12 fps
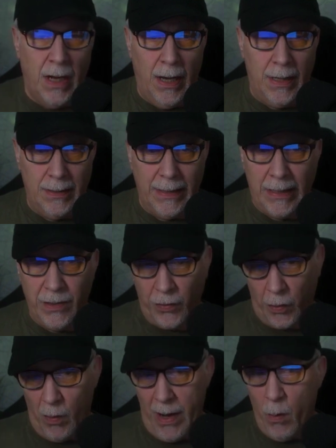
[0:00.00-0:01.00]
It is a
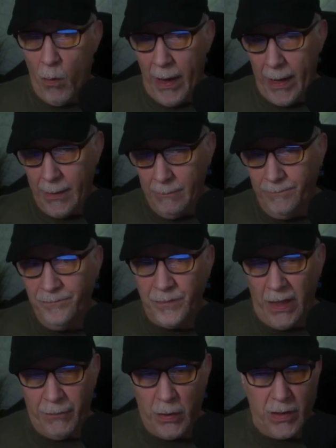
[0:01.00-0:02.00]
great way
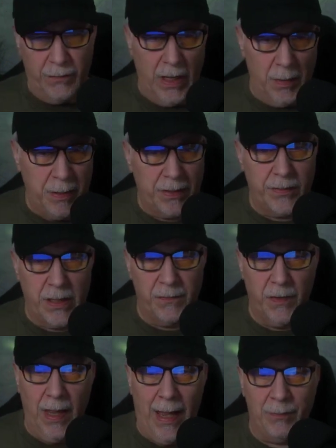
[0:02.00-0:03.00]
if you're developing
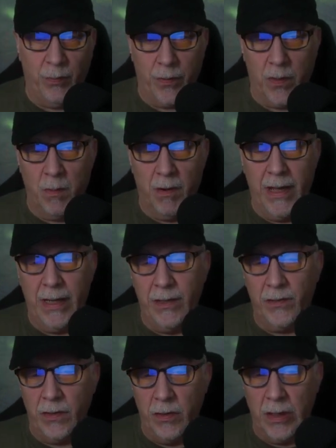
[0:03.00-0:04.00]
stateful apps with
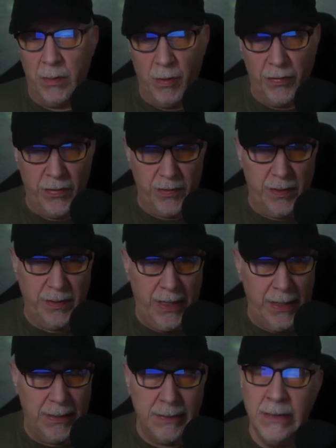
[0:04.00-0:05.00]
Kubernetes and you need persistent
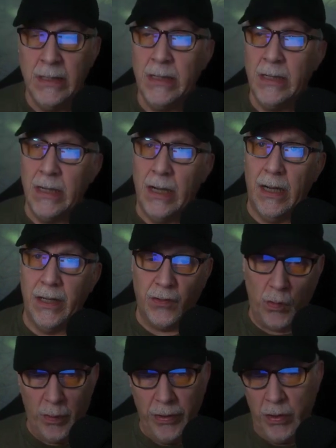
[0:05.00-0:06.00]
data. It's
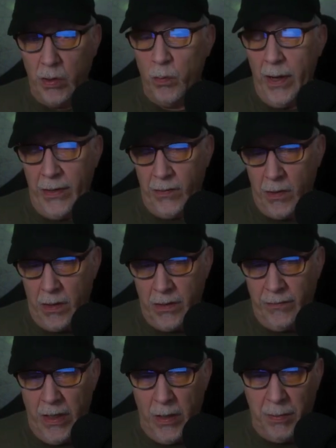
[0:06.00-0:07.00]
a really good way to start
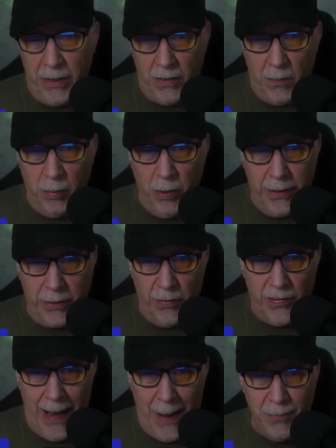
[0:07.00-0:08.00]
developing and deploying
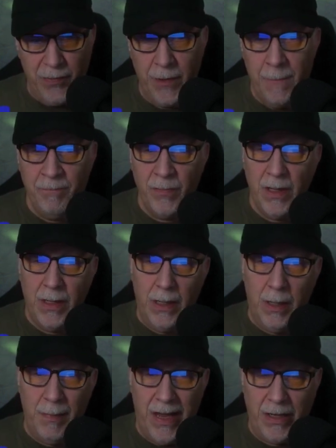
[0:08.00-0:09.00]
those apps.
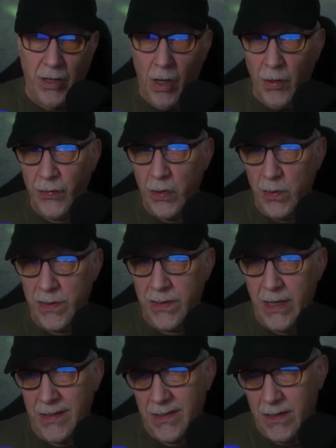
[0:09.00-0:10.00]
And it also
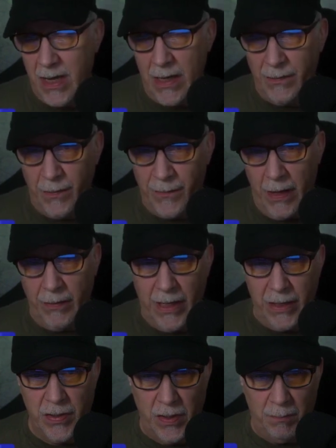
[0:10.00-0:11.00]
sets kind of a
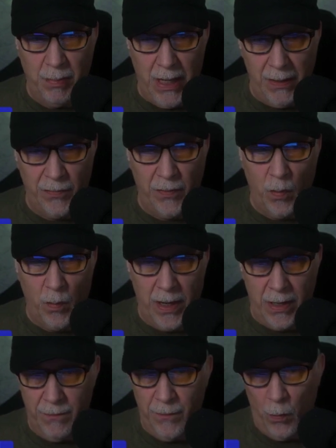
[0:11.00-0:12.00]
foundation and paves the
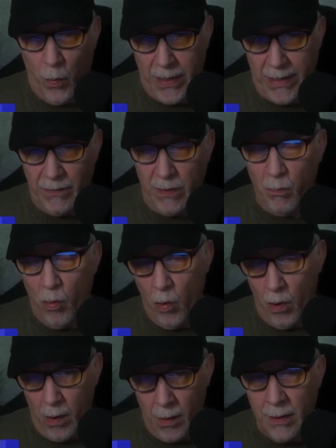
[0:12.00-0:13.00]
way for even more